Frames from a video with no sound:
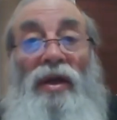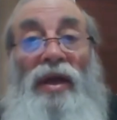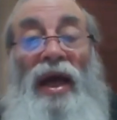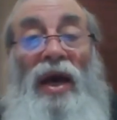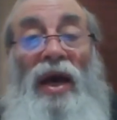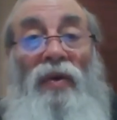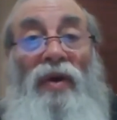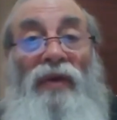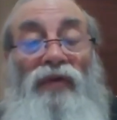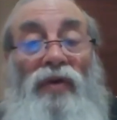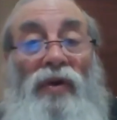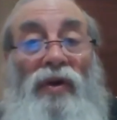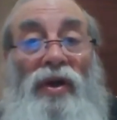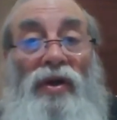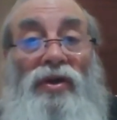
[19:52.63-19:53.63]
Now, if
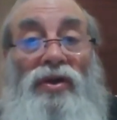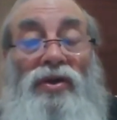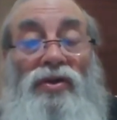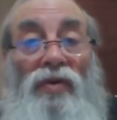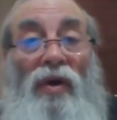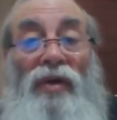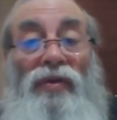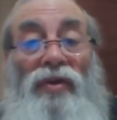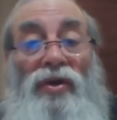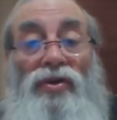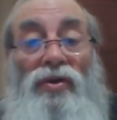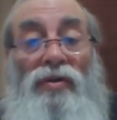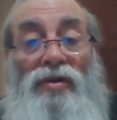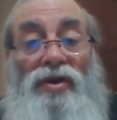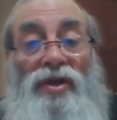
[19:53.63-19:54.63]
you're going to destroy the
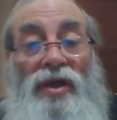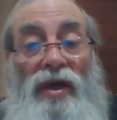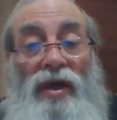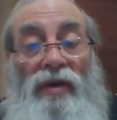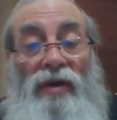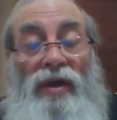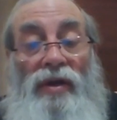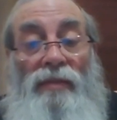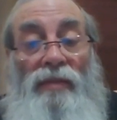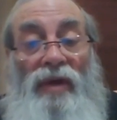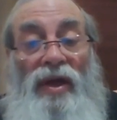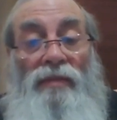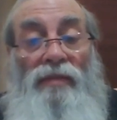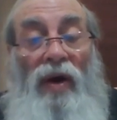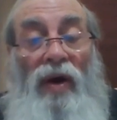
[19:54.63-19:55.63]
Jews here in the
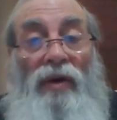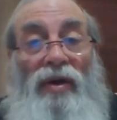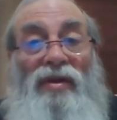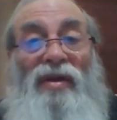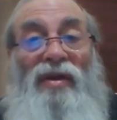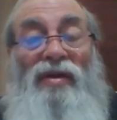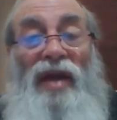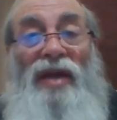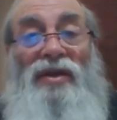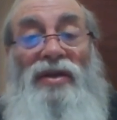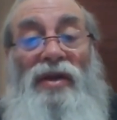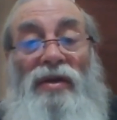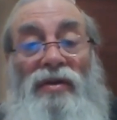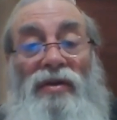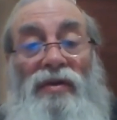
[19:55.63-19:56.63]
Midbar, in the
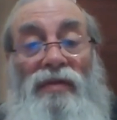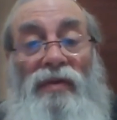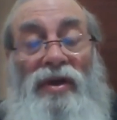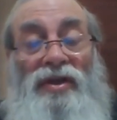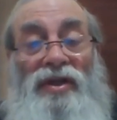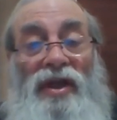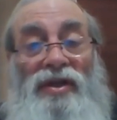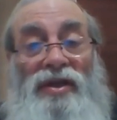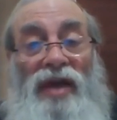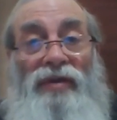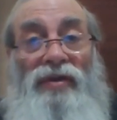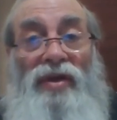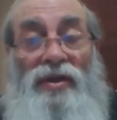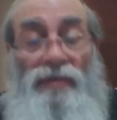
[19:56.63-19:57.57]
desert, because they sent the